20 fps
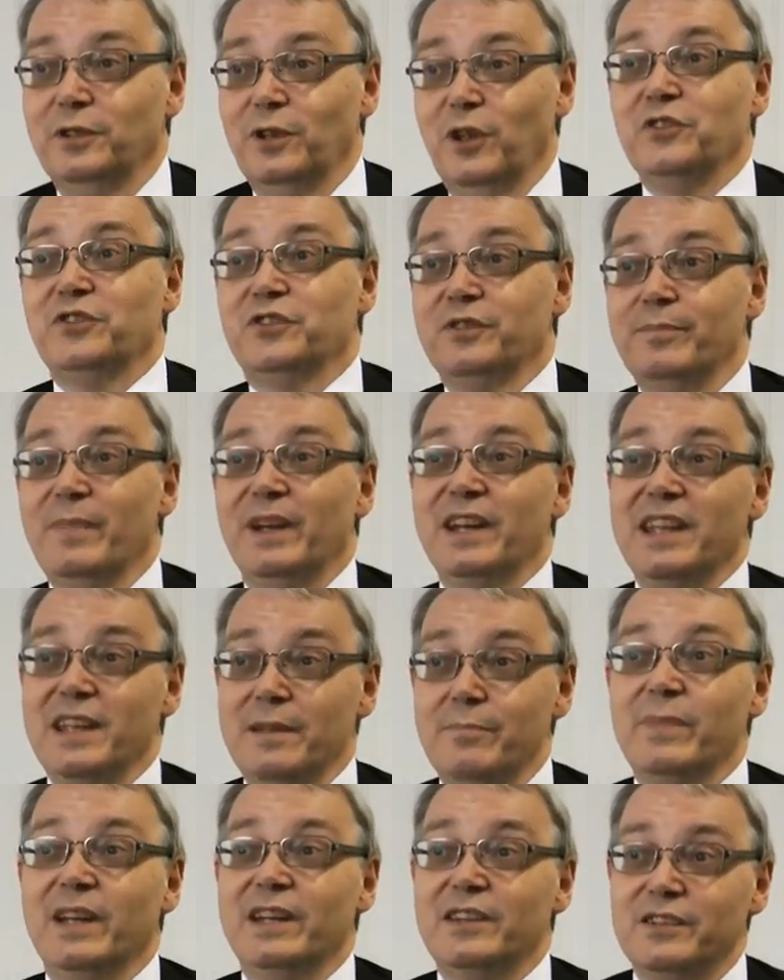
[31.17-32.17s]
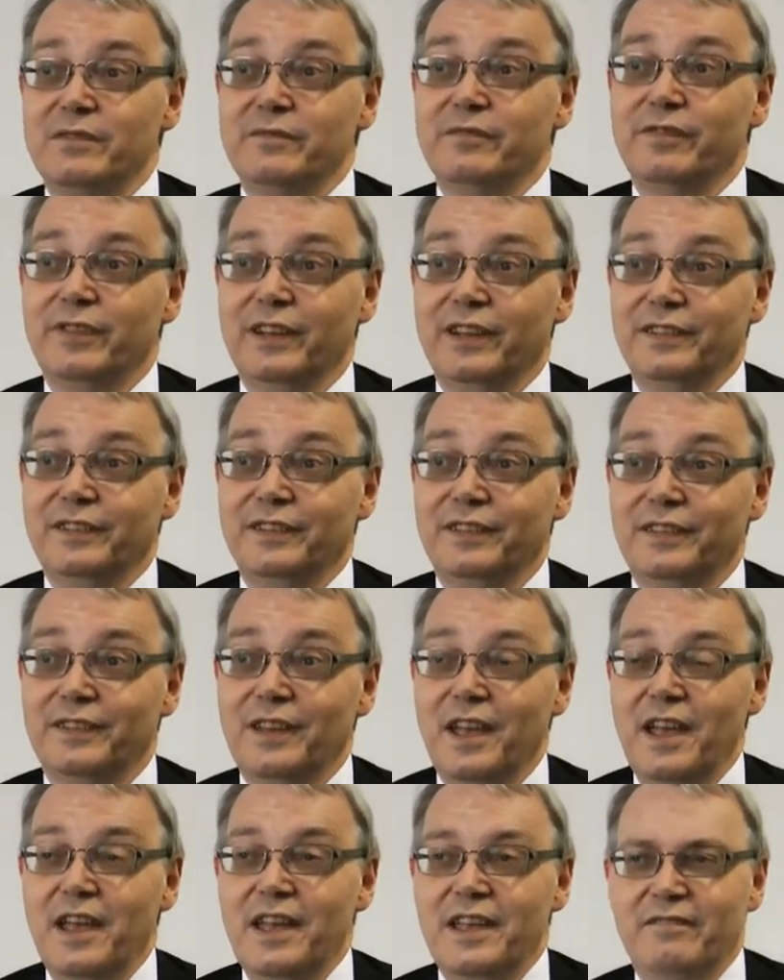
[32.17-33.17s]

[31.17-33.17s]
lots of money in pension funds.